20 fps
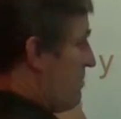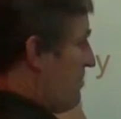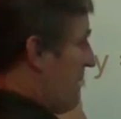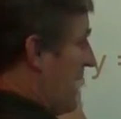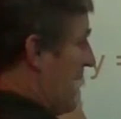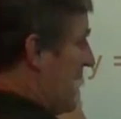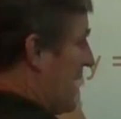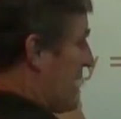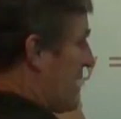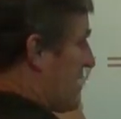
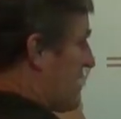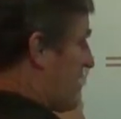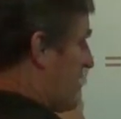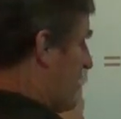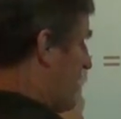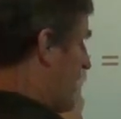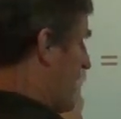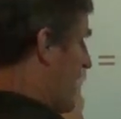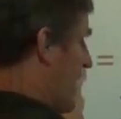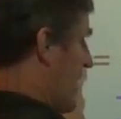minus
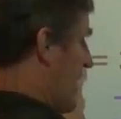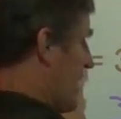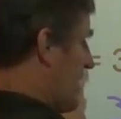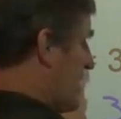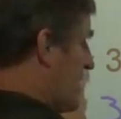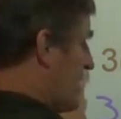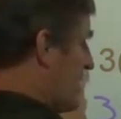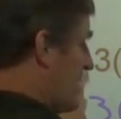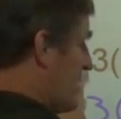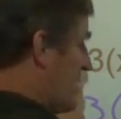
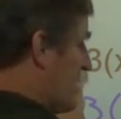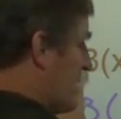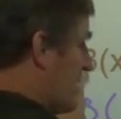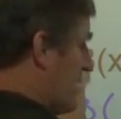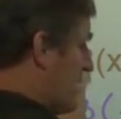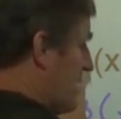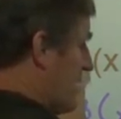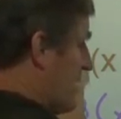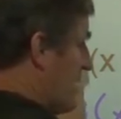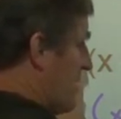30x
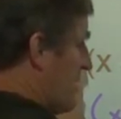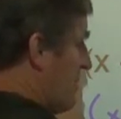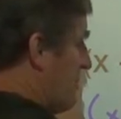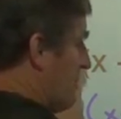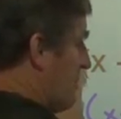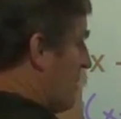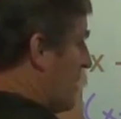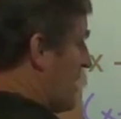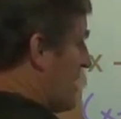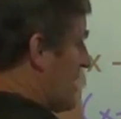
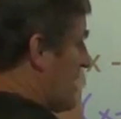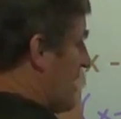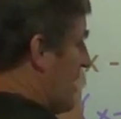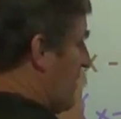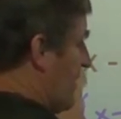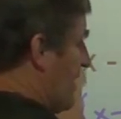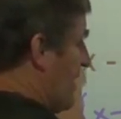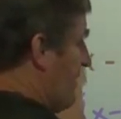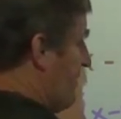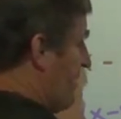plus
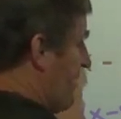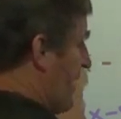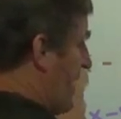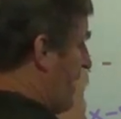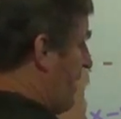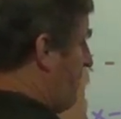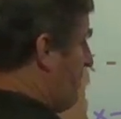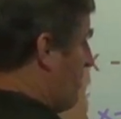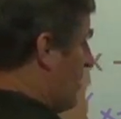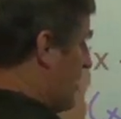
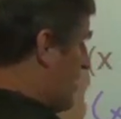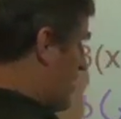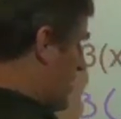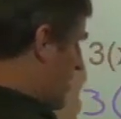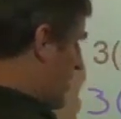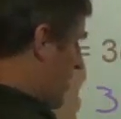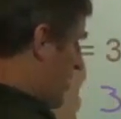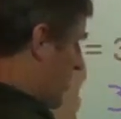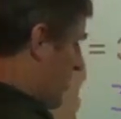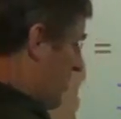75 plus
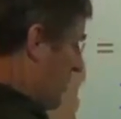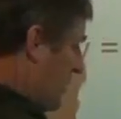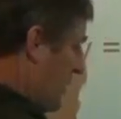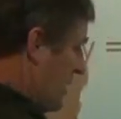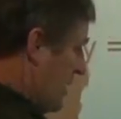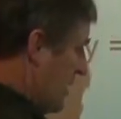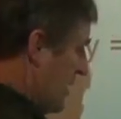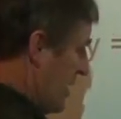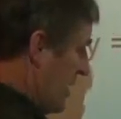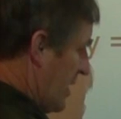2.
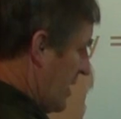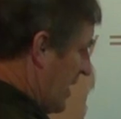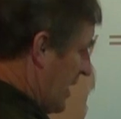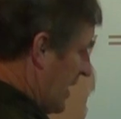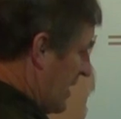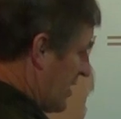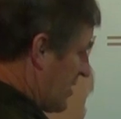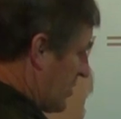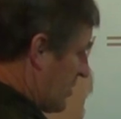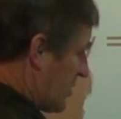
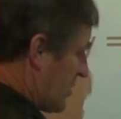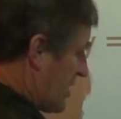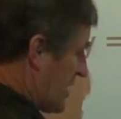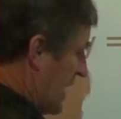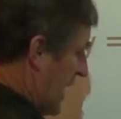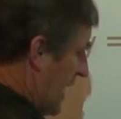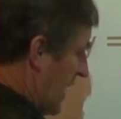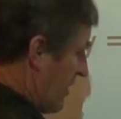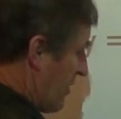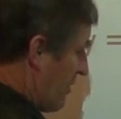And so
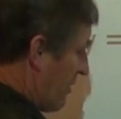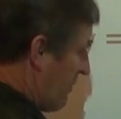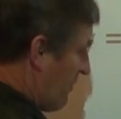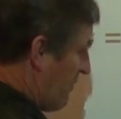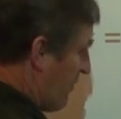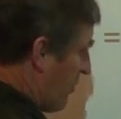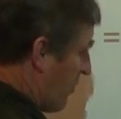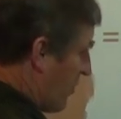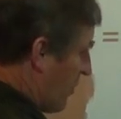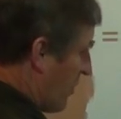standard
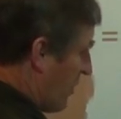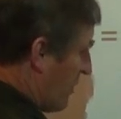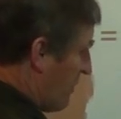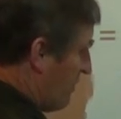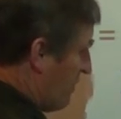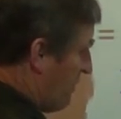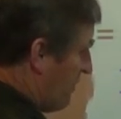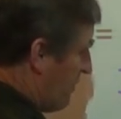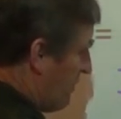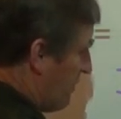
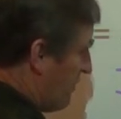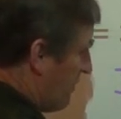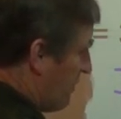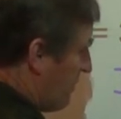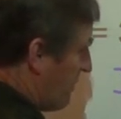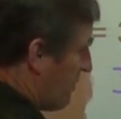form